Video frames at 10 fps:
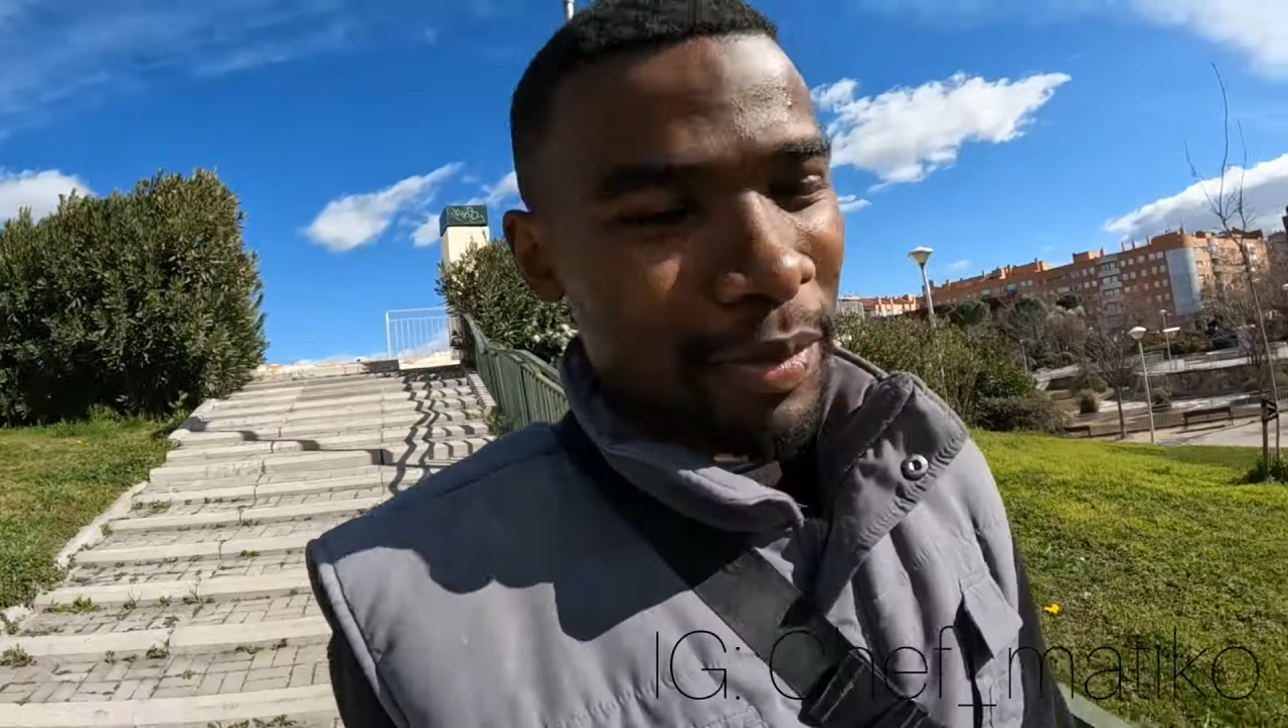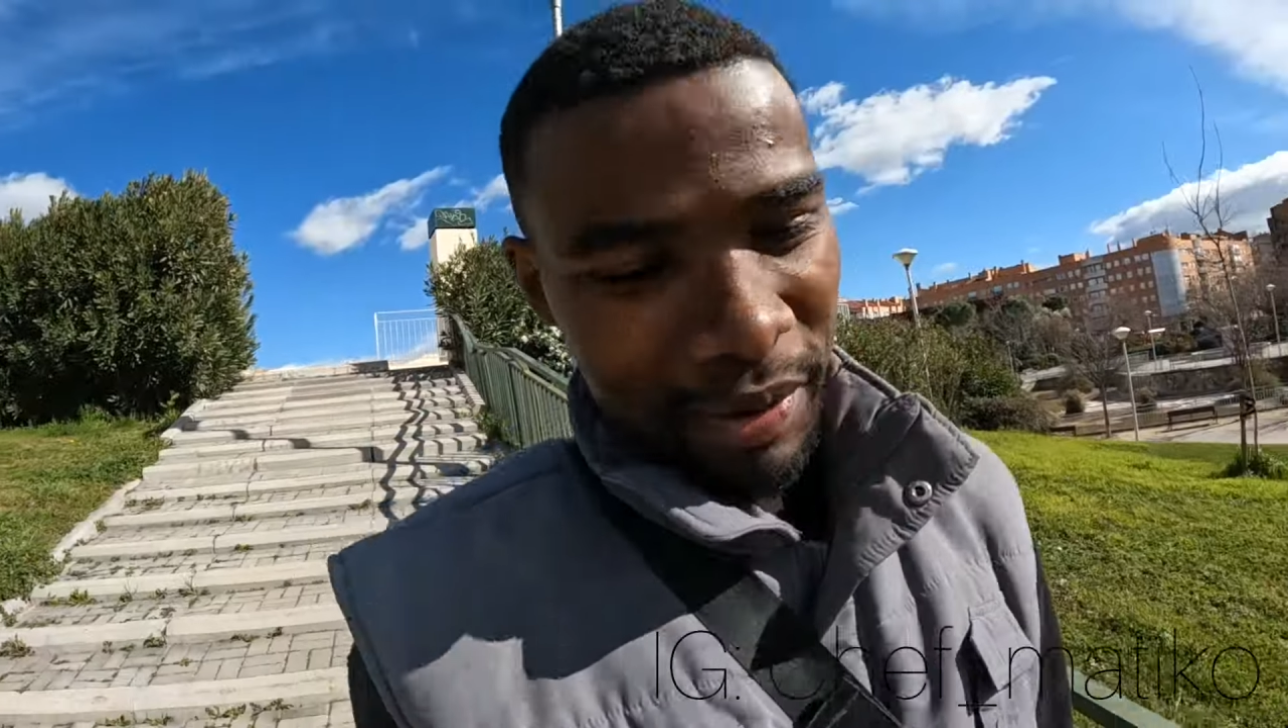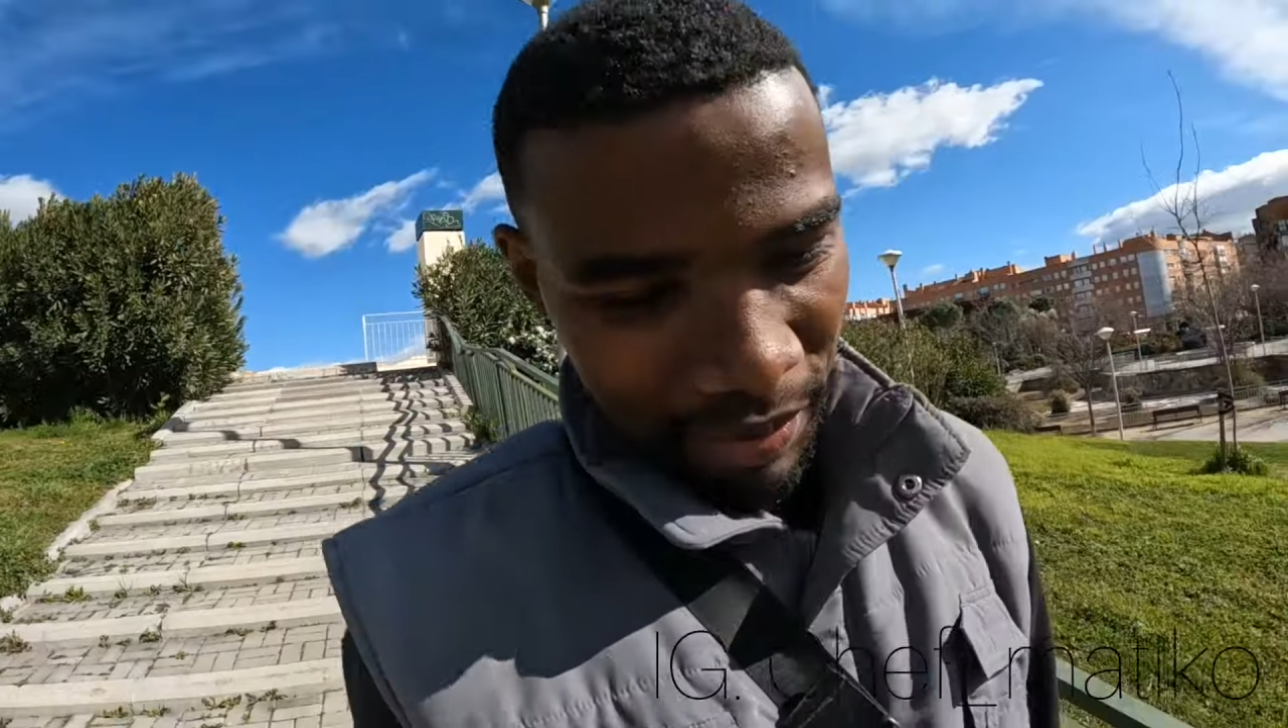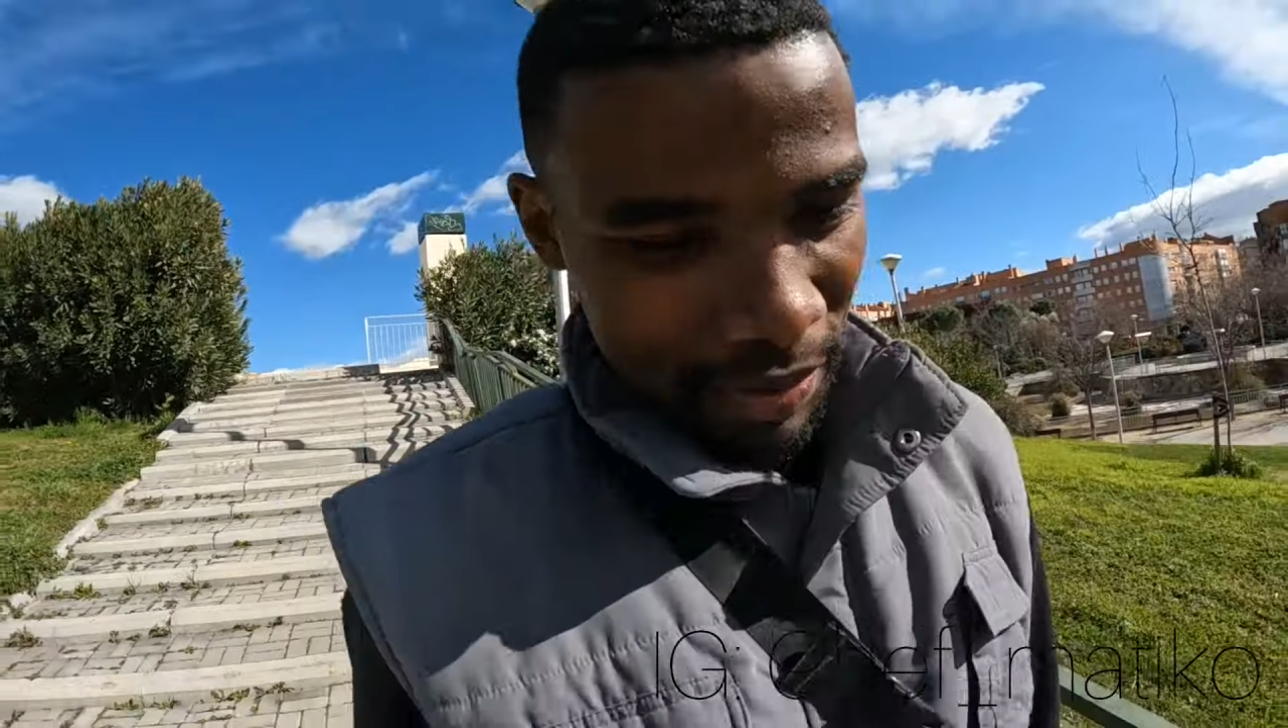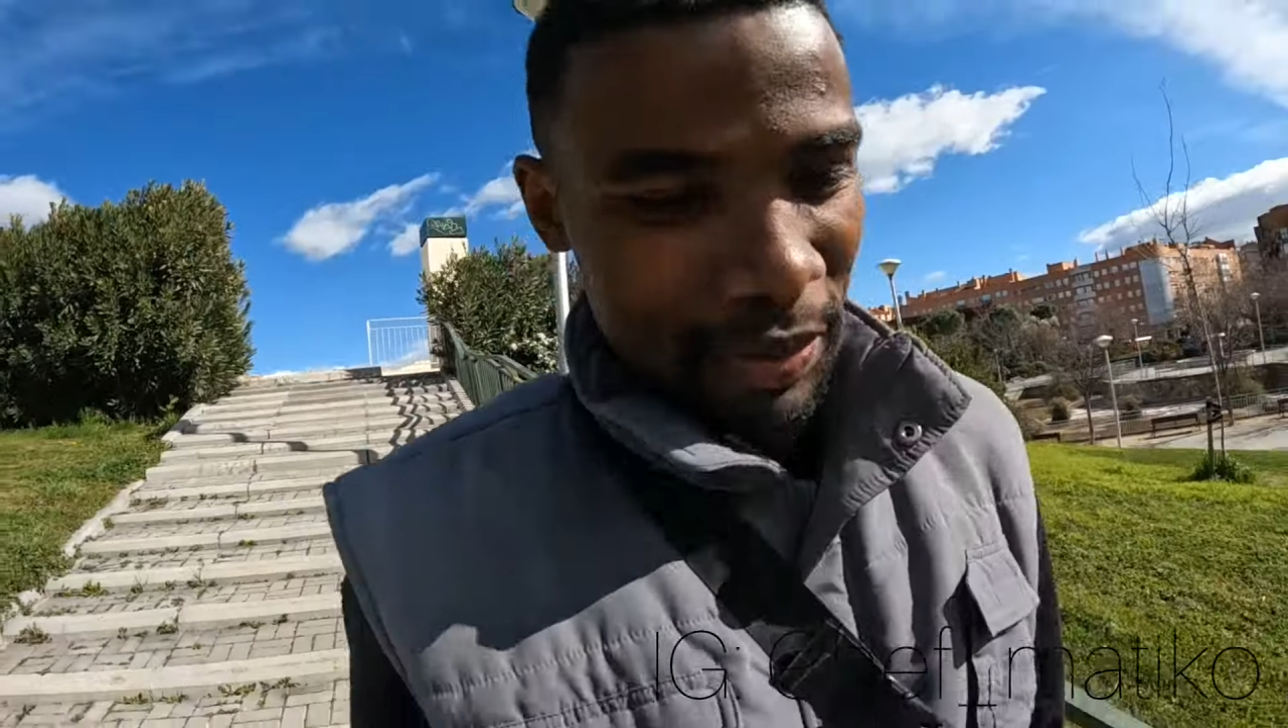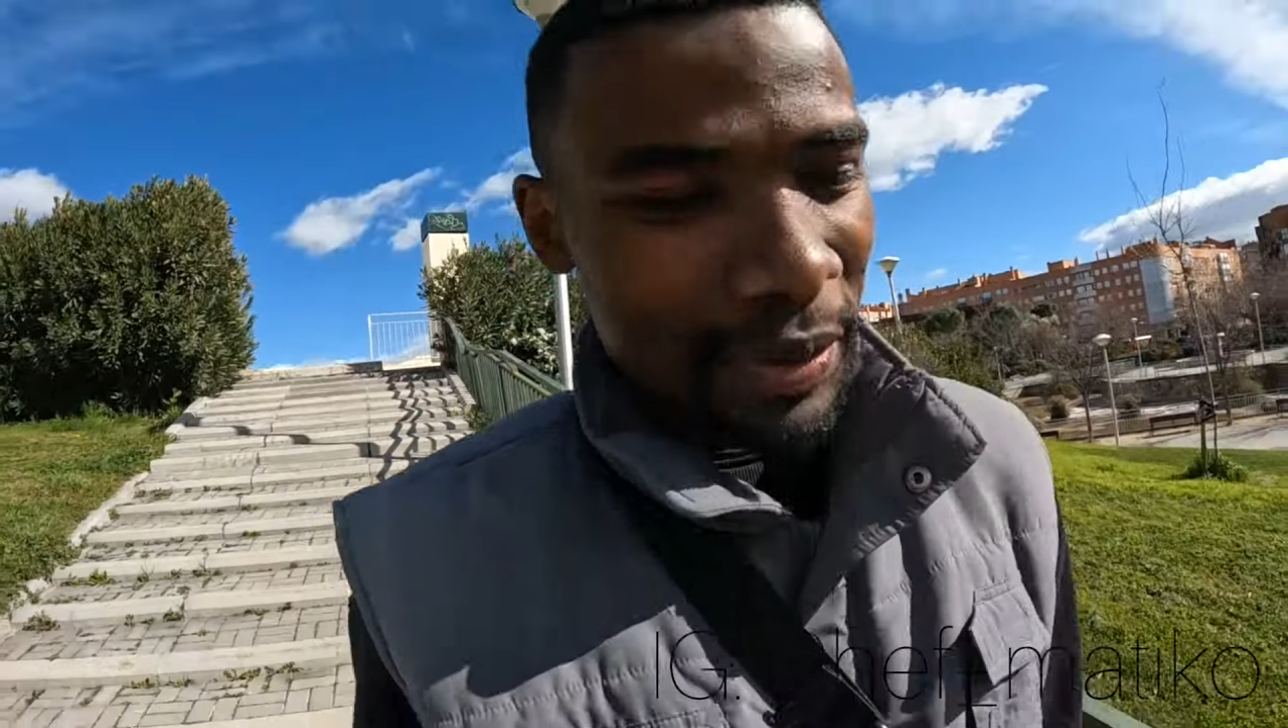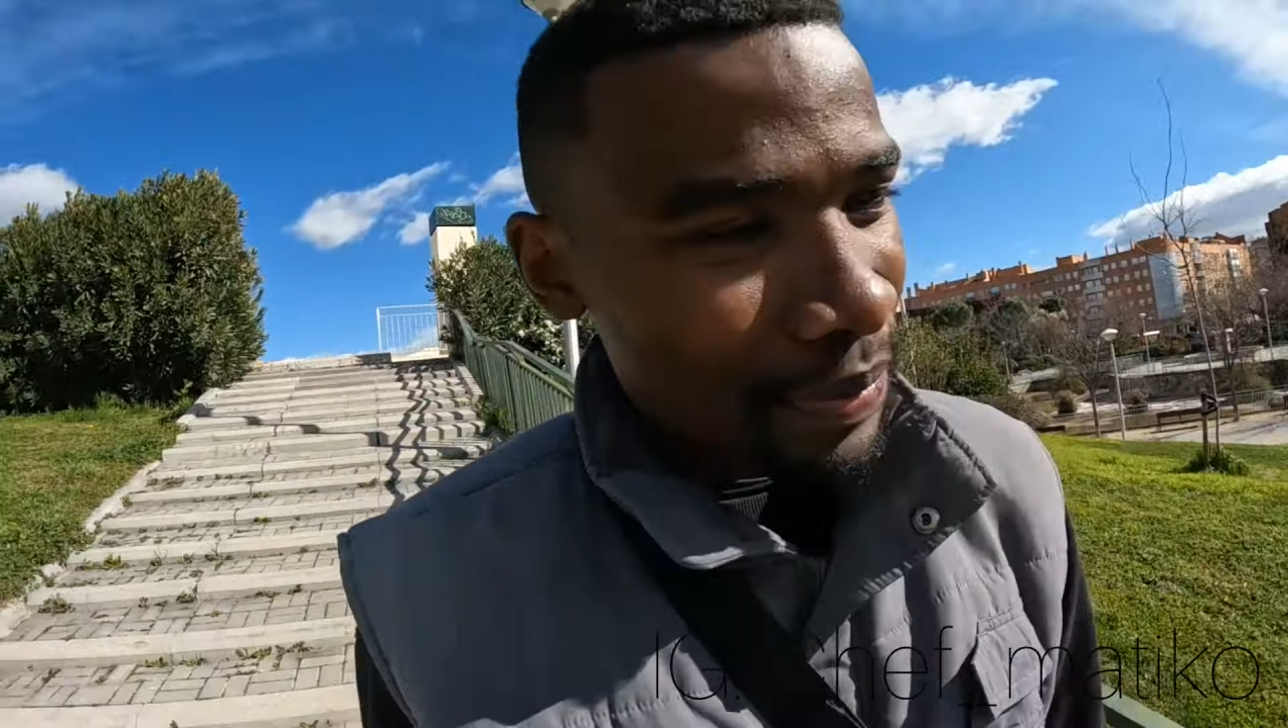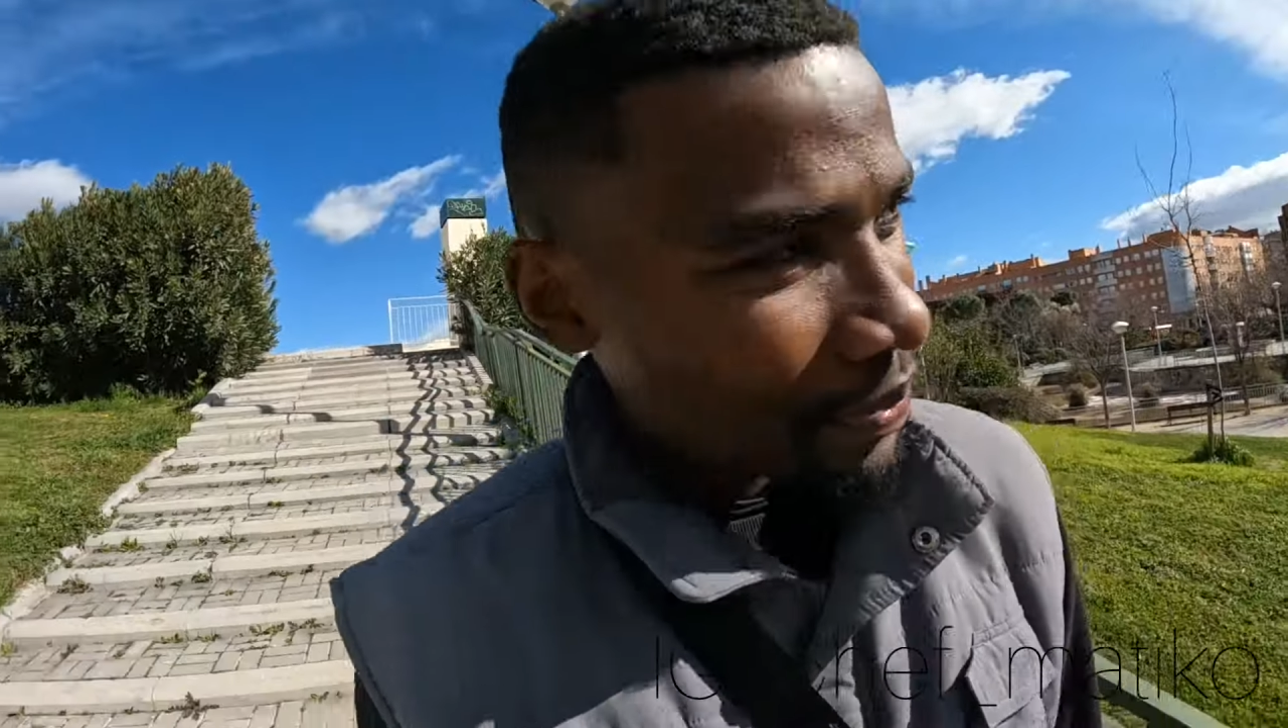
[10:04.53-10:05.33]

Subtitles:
to my people,